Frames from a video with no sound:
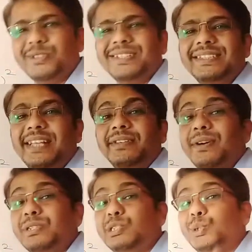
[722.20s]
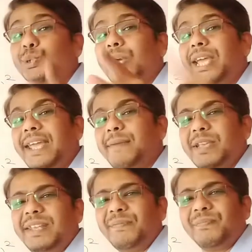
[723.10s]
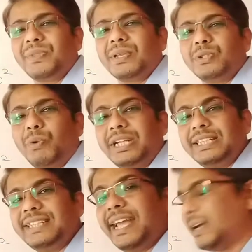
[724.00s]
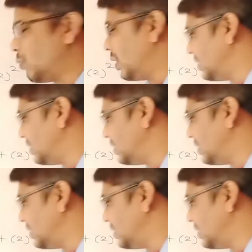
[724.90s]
B square. 4. Then 2AB.